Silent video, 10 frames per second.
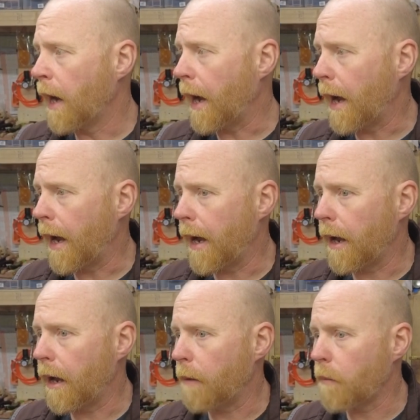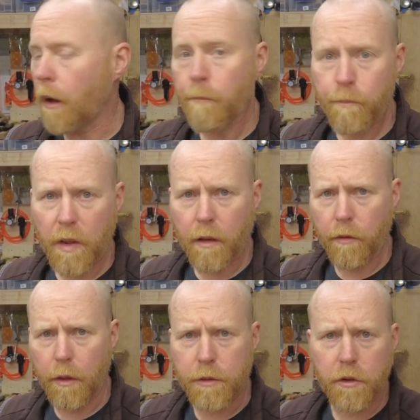I've
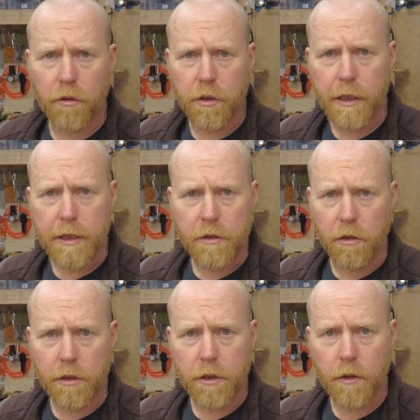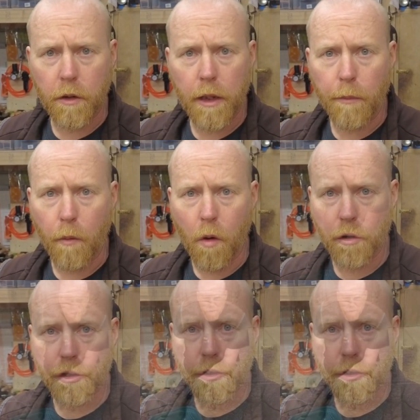got them skulls that need sorting, so I'll give them a wash.